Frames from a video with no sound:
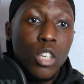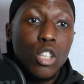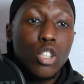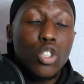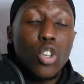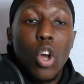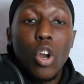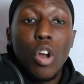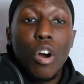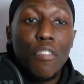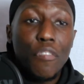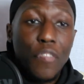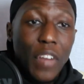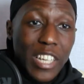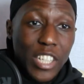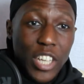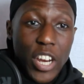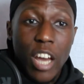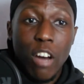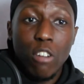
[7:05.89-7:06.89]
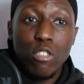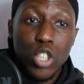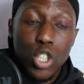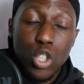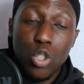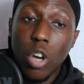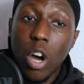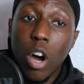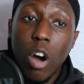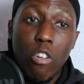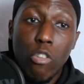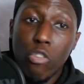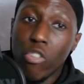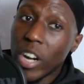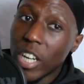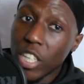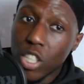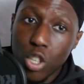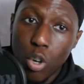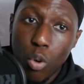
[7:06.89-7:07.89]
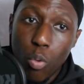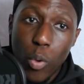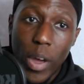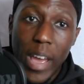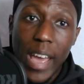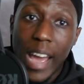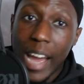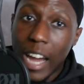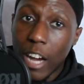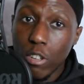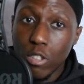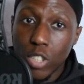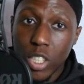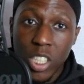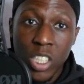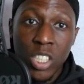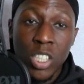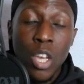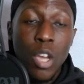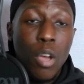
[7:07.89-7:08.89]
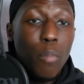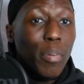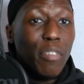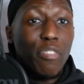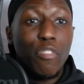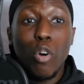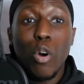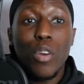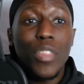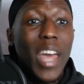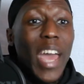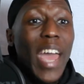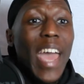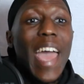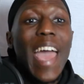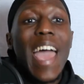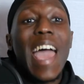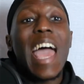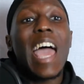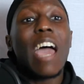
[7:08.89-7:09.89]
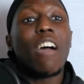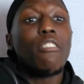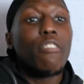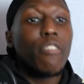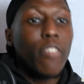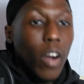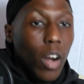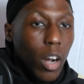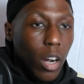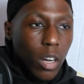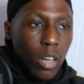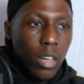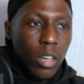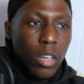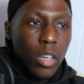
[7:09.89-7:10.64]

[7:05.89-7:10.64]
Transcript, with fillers: So a lot of fashion houses are ready-to-wear houses before they're ever